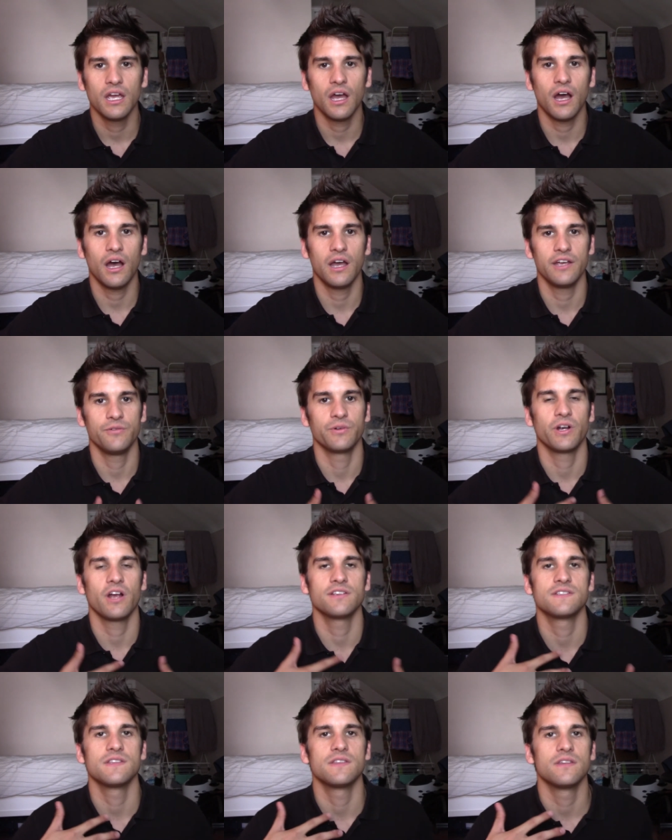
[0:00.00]
in
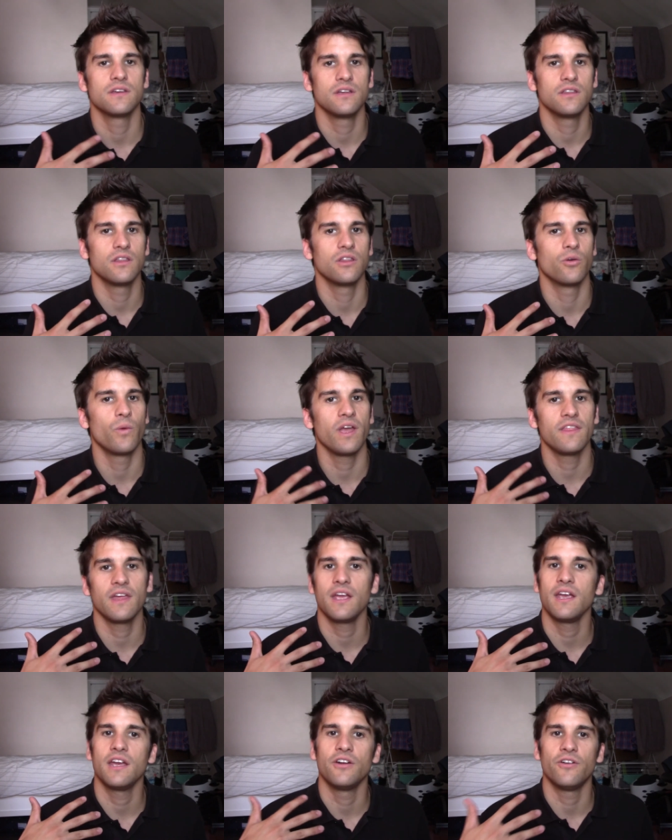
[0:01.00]
regards to the way
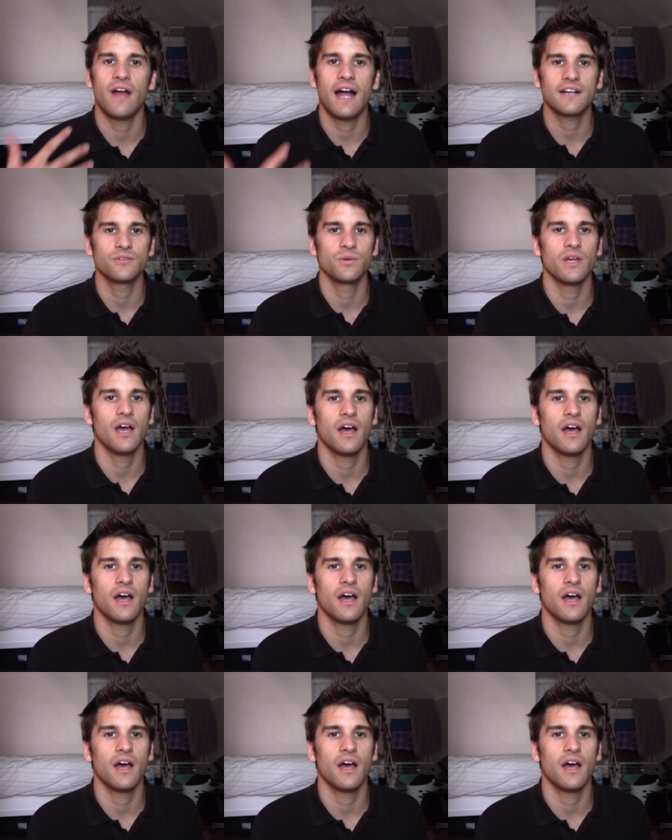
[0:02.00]
they interact with